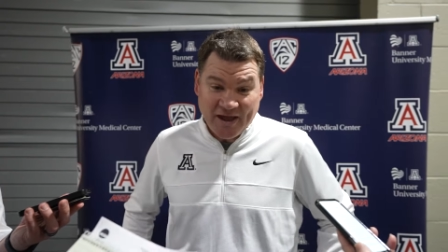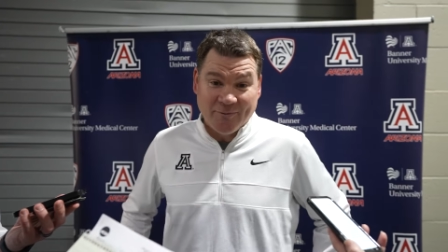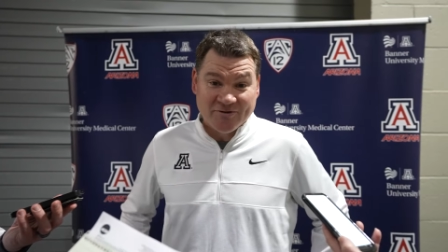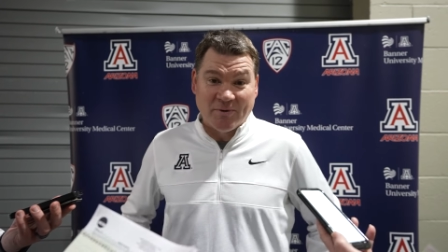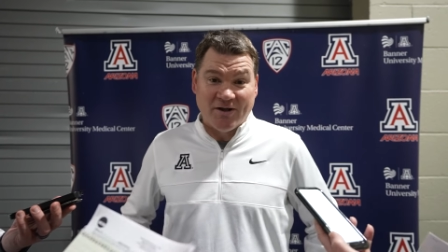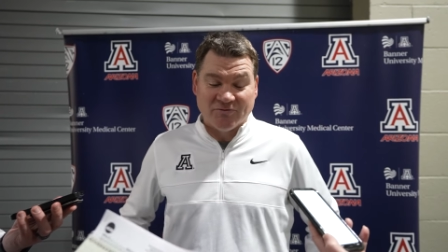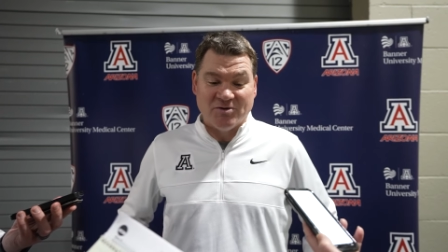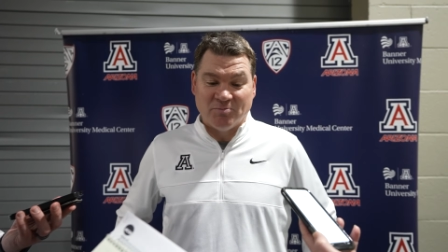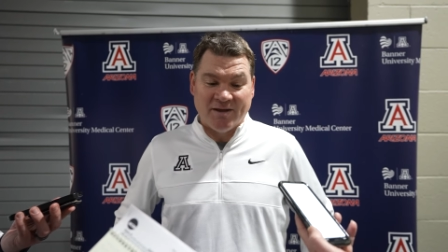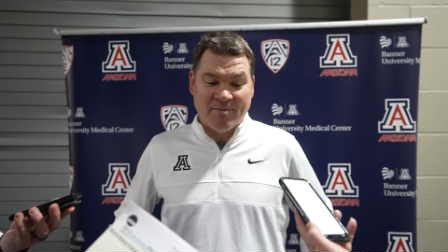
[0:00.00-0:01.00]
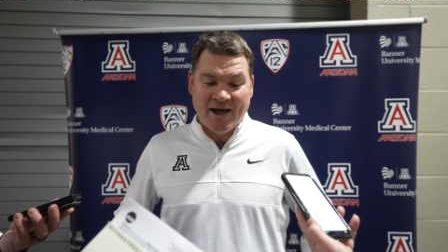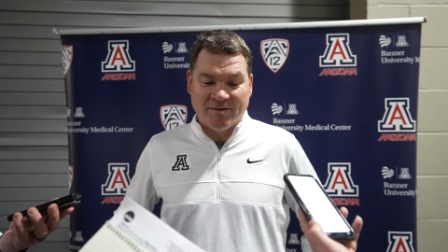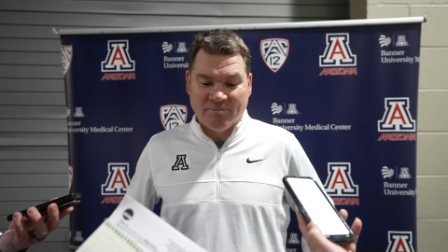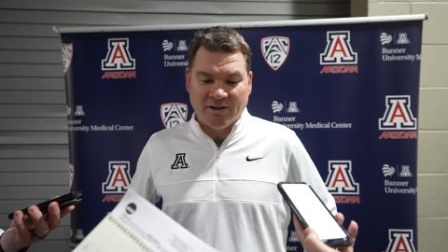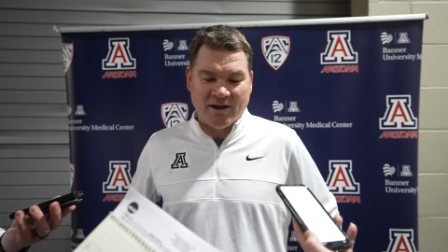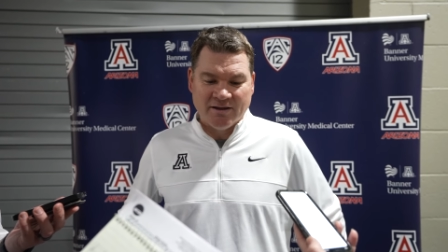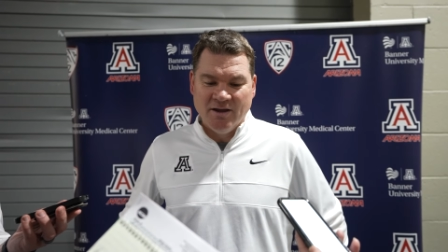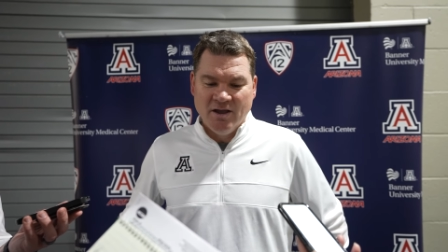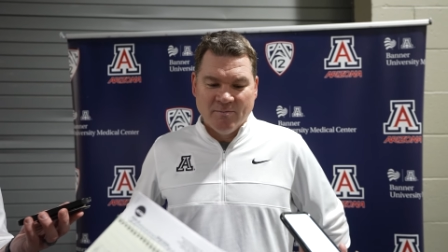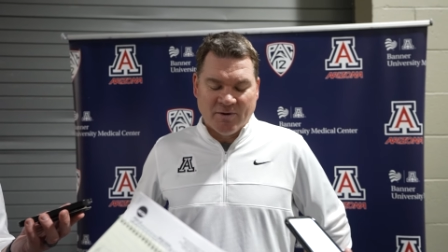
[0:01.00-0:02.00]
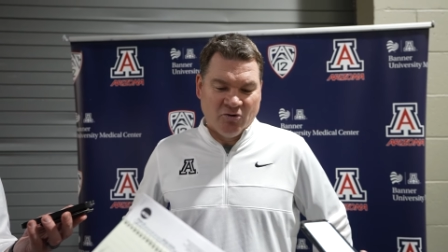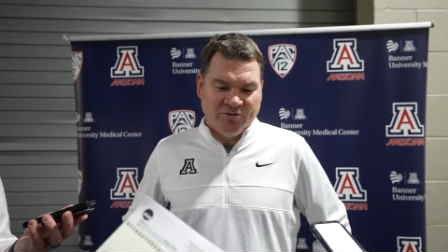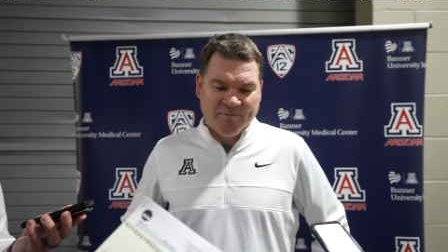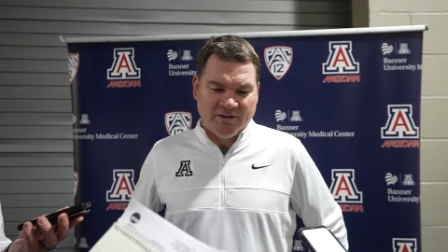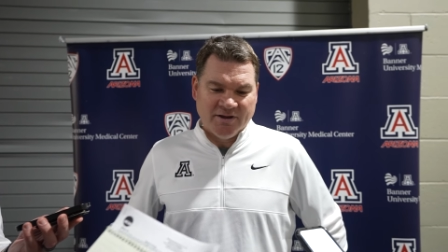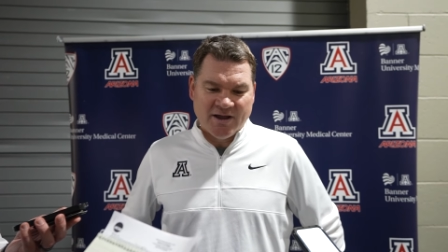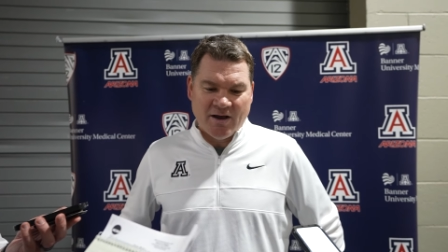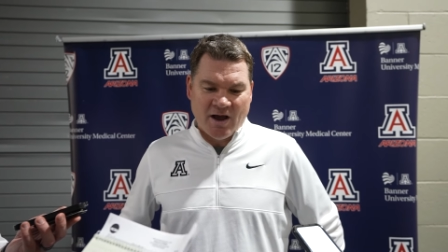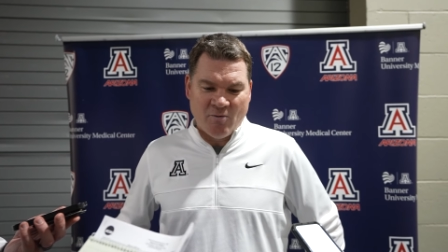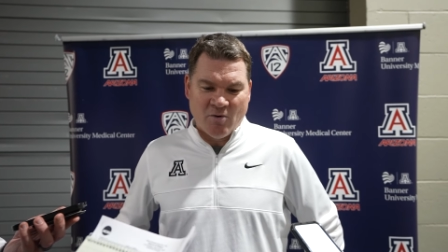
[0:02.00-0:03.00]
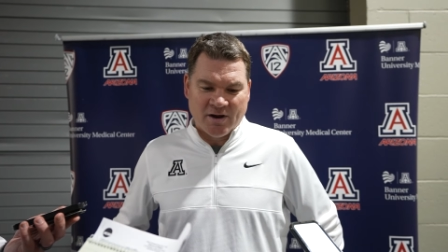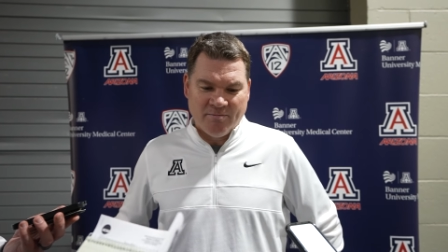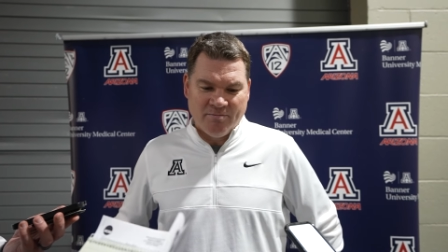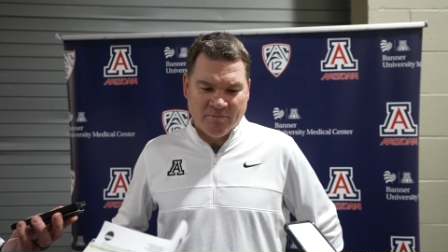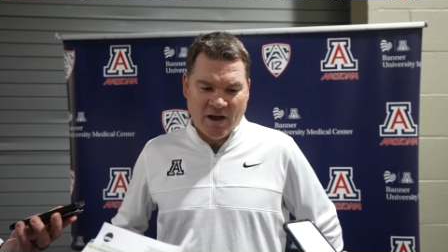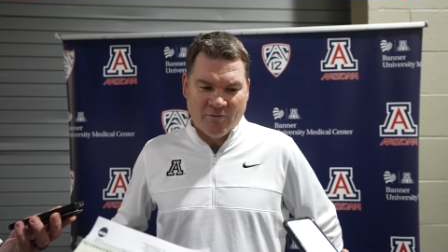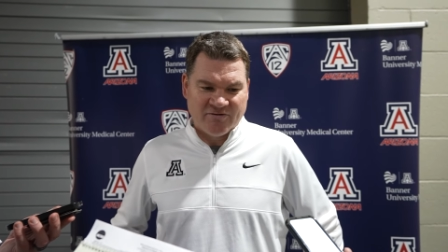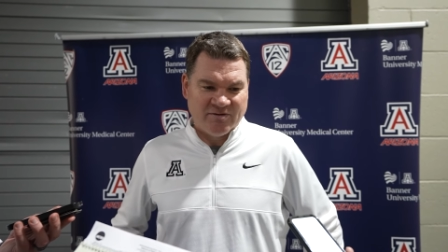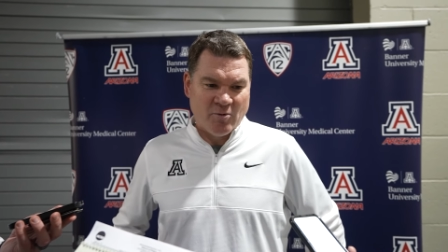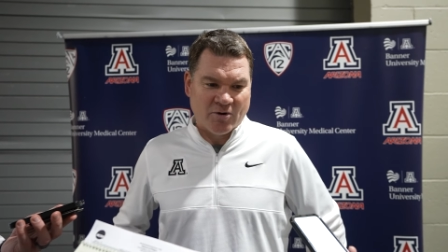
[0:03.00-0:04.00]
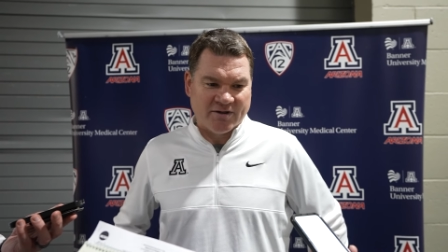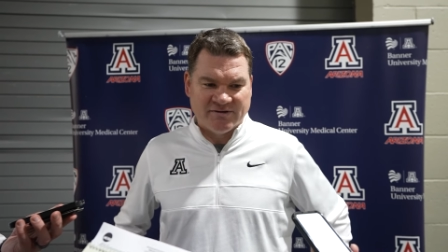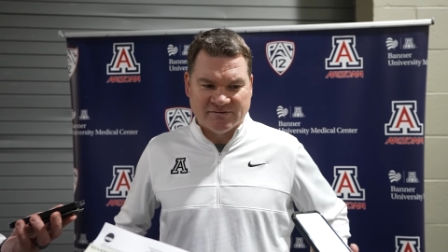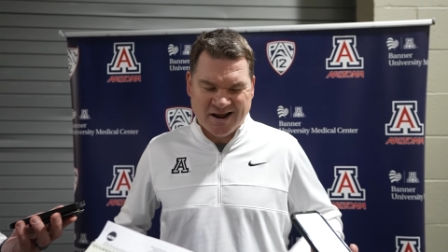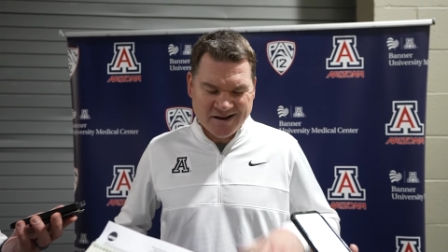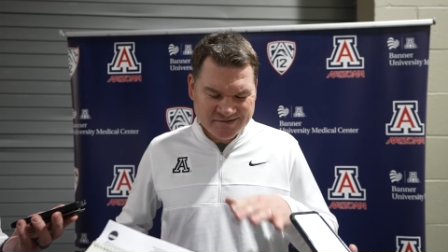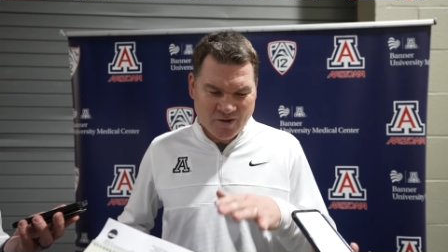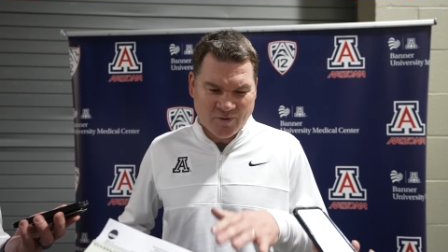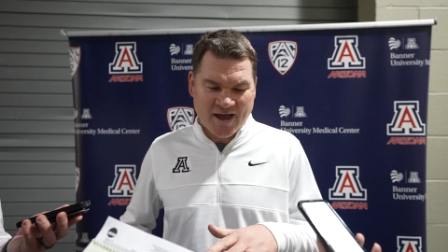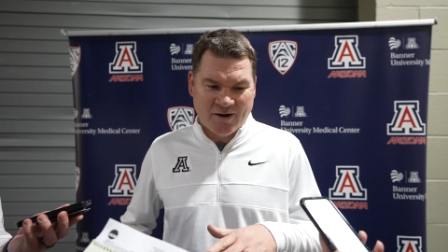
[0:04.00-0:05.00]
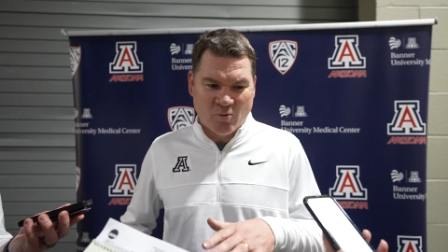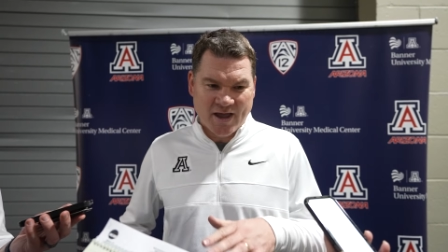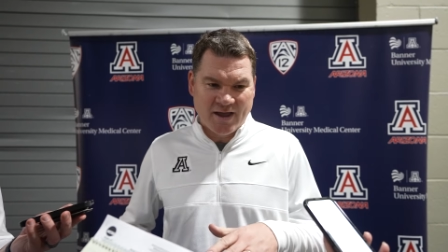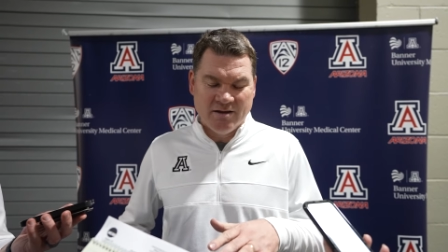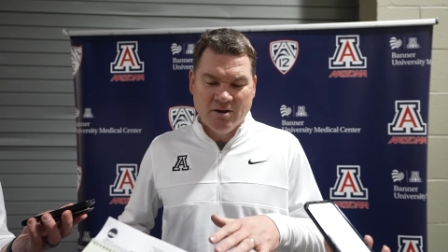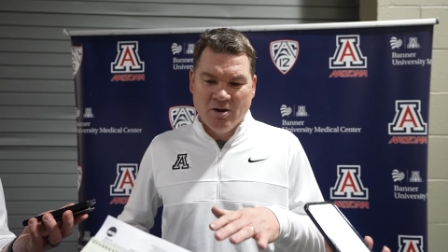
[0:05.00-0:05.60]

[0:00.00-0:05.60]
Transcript: that response when you play bad but like but ultimately I want to I want us to be more consistent I just thought we had a way